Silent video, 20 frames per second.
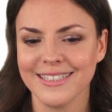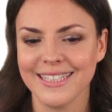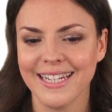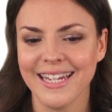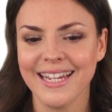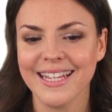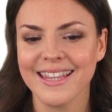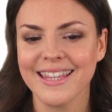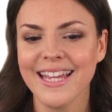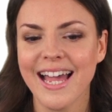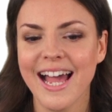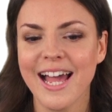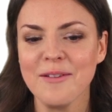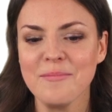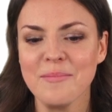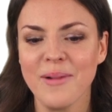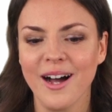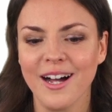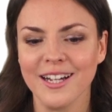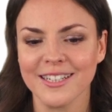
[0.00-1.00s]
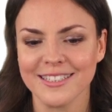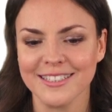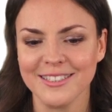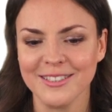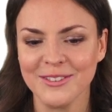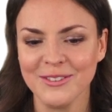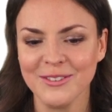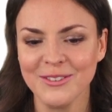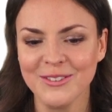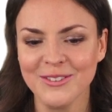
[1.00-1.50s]
take the
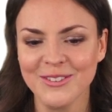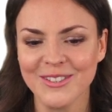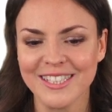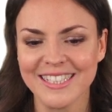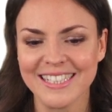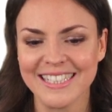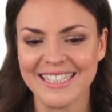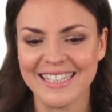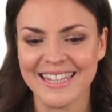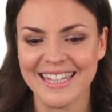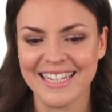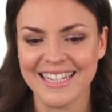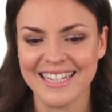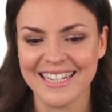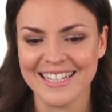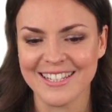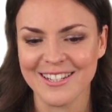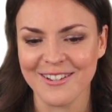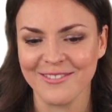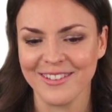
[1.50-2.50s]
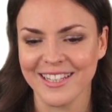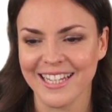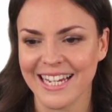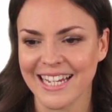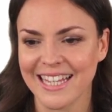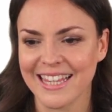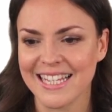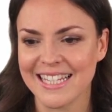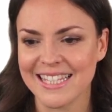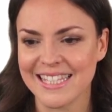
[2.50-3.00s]
hypotenuse, it is of
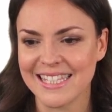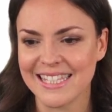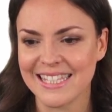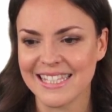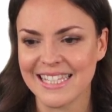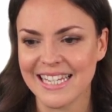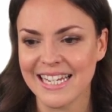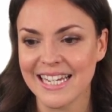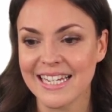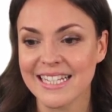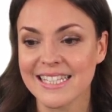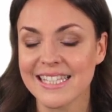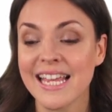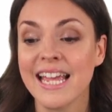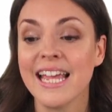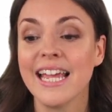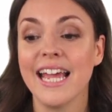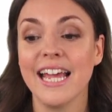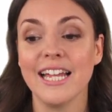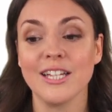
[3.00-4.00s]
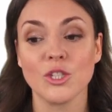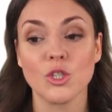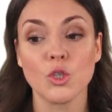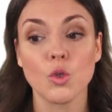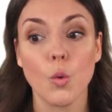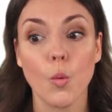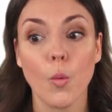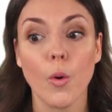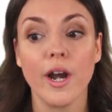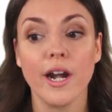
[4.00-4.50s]
length 6, and
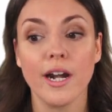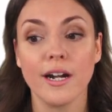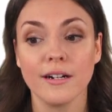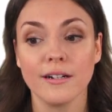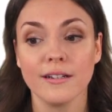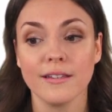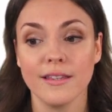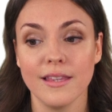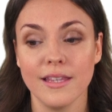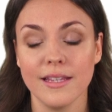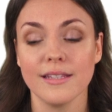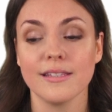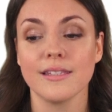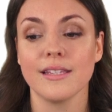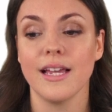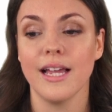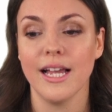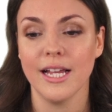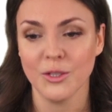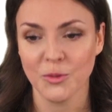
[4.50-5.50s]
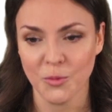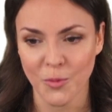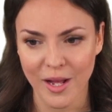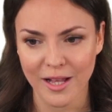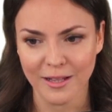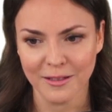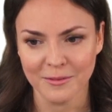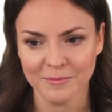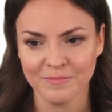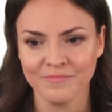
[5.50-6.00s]
square this as
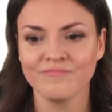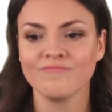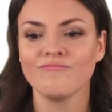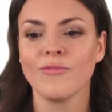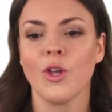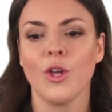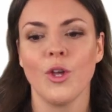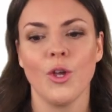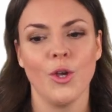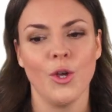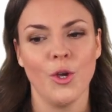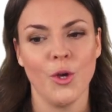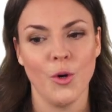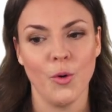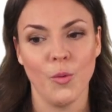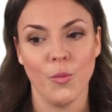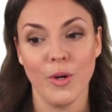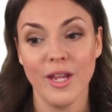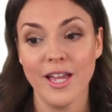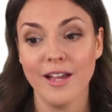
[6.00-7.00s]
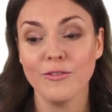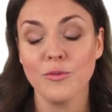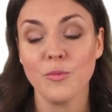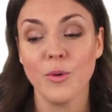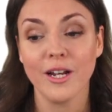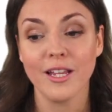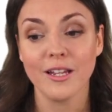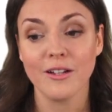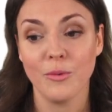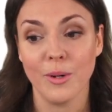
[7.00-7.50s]
well. We have
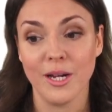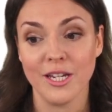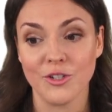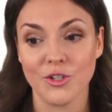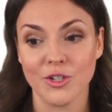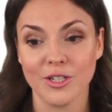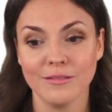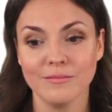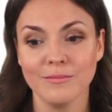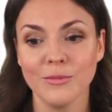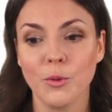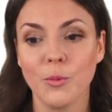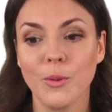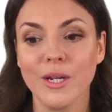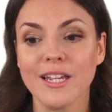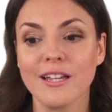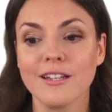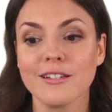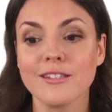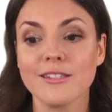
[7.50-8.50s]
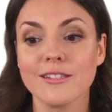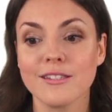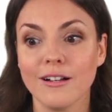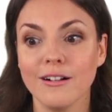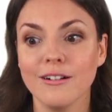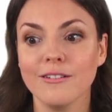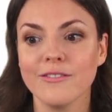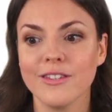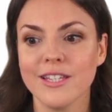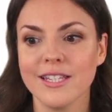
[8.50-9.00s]
one equation. We can
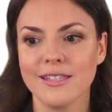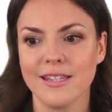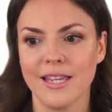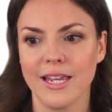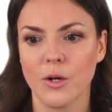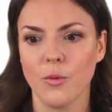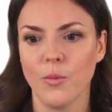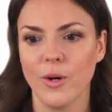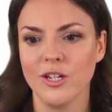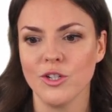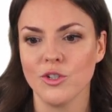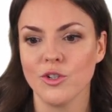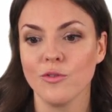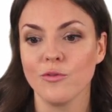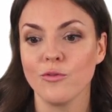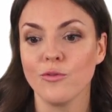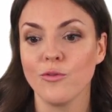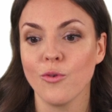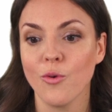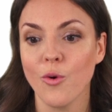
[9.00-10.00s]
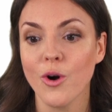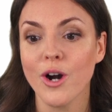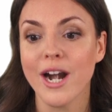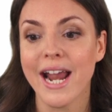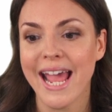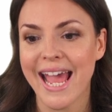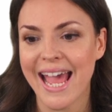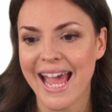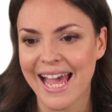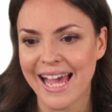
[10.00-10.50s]
solve this equation for
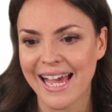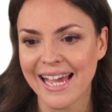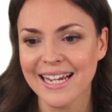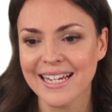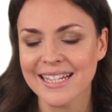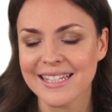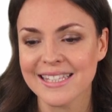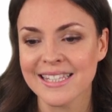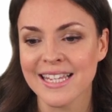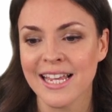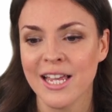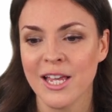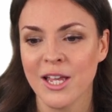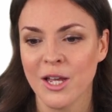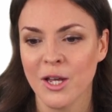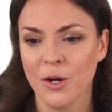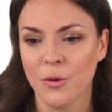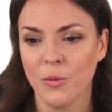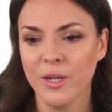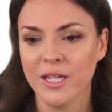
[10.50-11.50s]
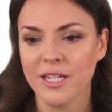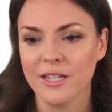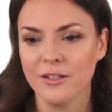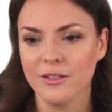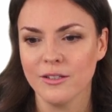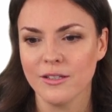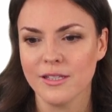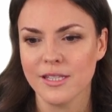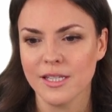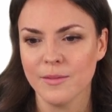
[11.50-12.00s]
x. We
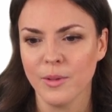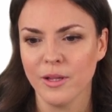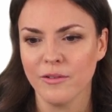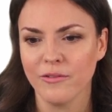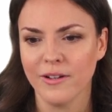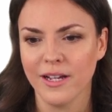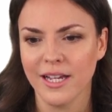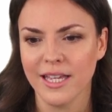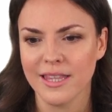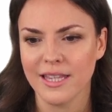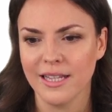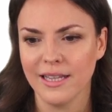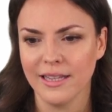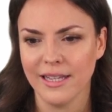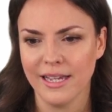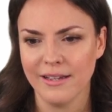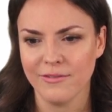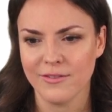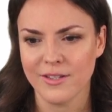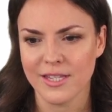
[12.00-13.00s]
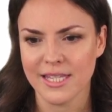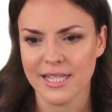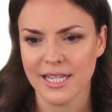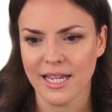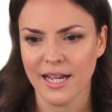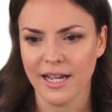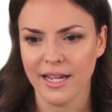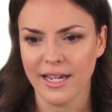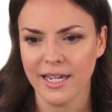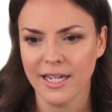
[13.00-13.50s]
could simplify the left
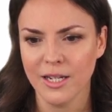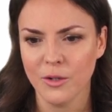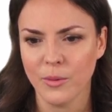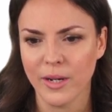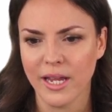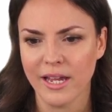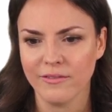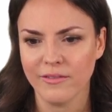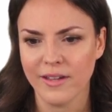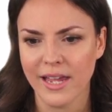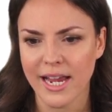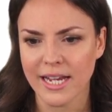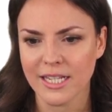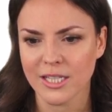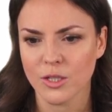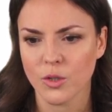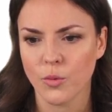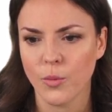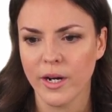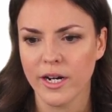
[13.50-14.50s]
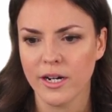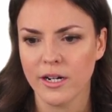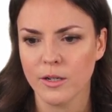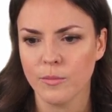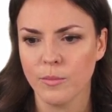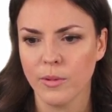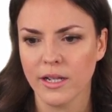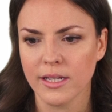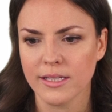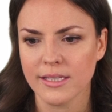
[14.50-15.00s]
side. We have x
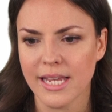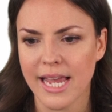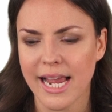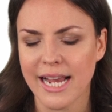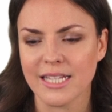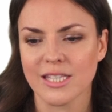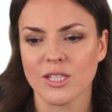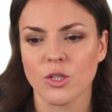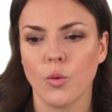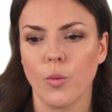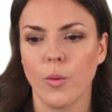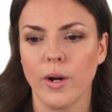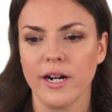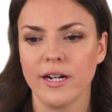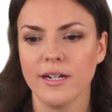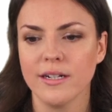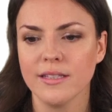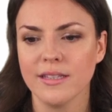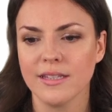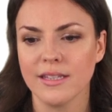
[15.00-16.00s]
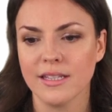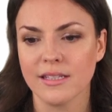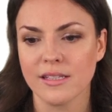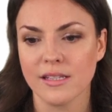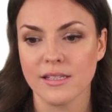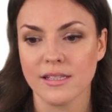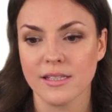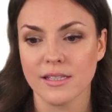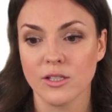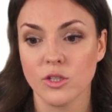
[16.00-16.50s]
squared plus x squared. This
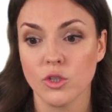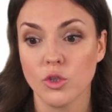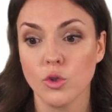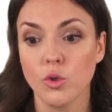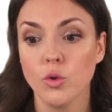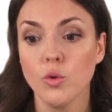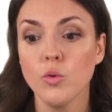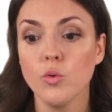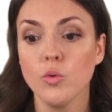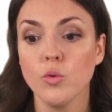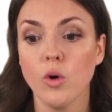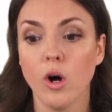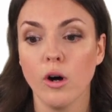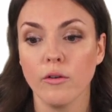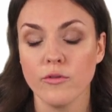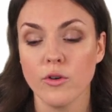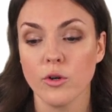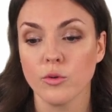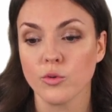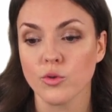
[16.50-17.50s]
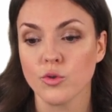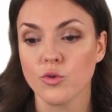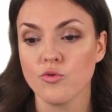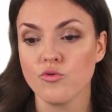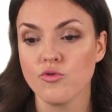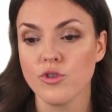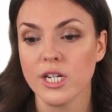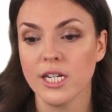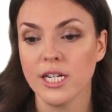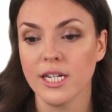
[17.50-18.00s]
is 2 of those
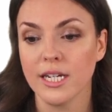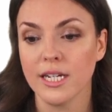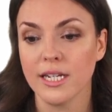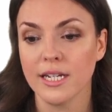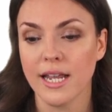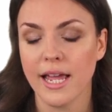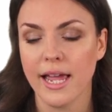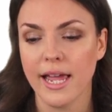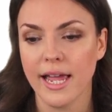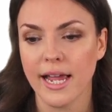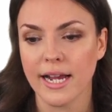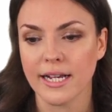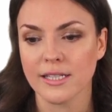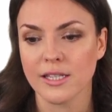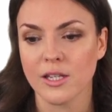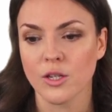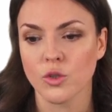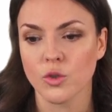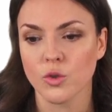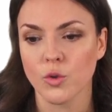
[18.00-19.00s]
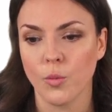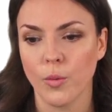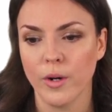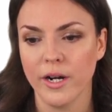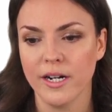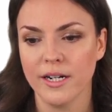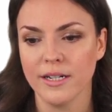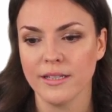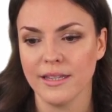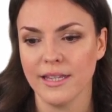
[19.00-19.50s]
green x
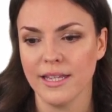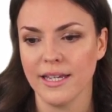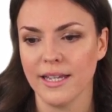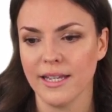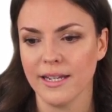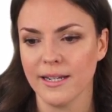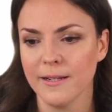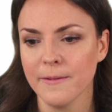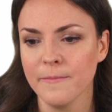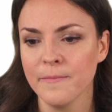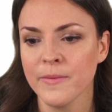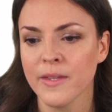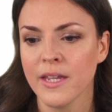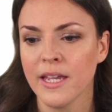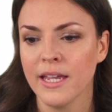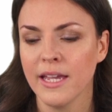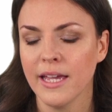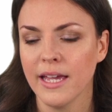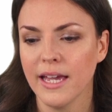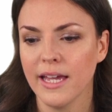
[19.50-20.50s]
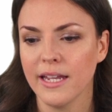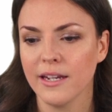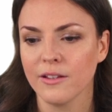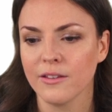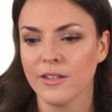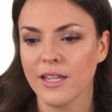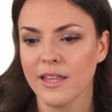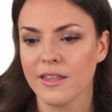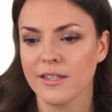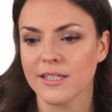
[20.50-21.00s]
squared then. And
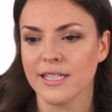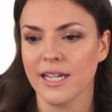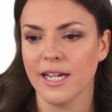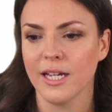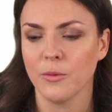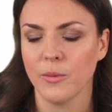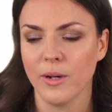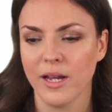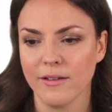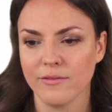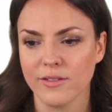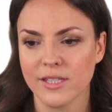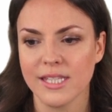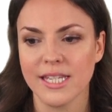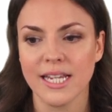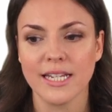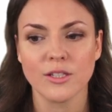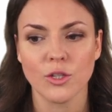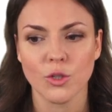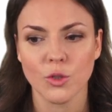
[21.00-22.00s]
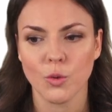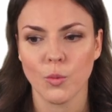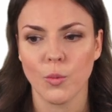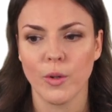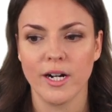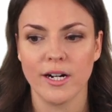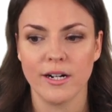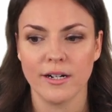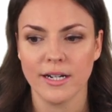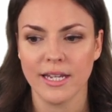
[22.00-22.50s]
on the other side, we have 6
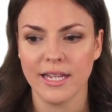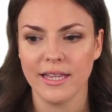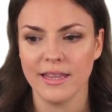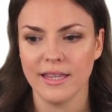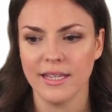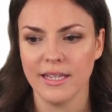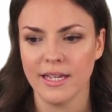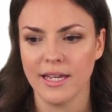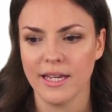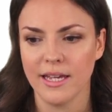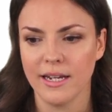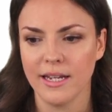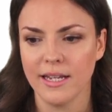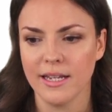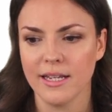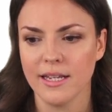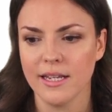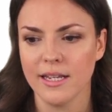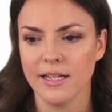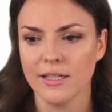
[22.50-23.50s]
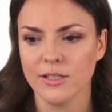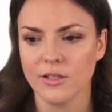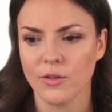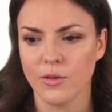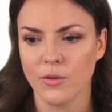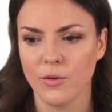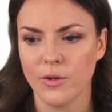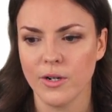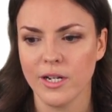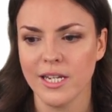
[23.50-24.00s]
squared. That is
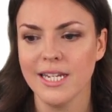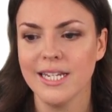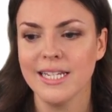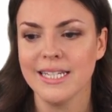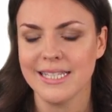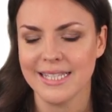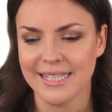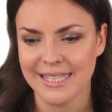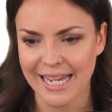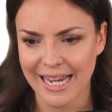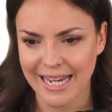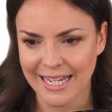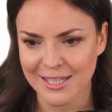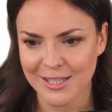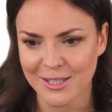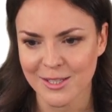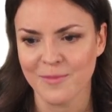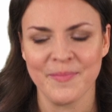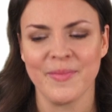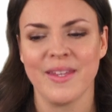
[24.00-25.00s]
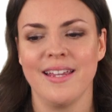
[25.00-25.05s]
36.